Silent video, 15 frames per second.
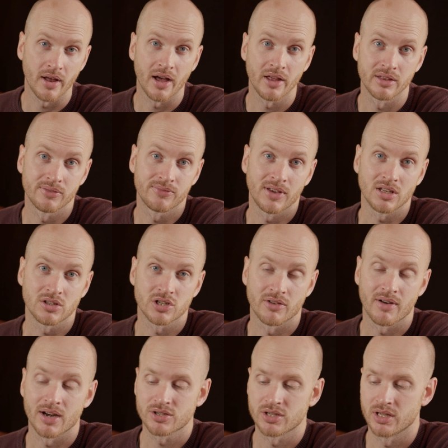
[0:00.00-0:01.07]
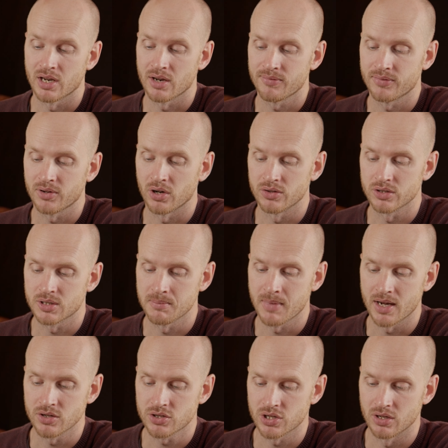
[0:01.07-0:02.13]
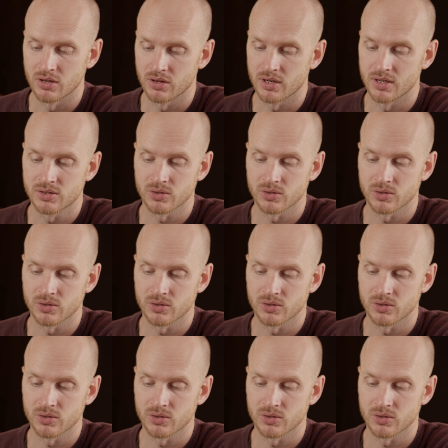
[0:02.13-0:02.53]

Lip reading: other feature actually that I've forgotten to mention that is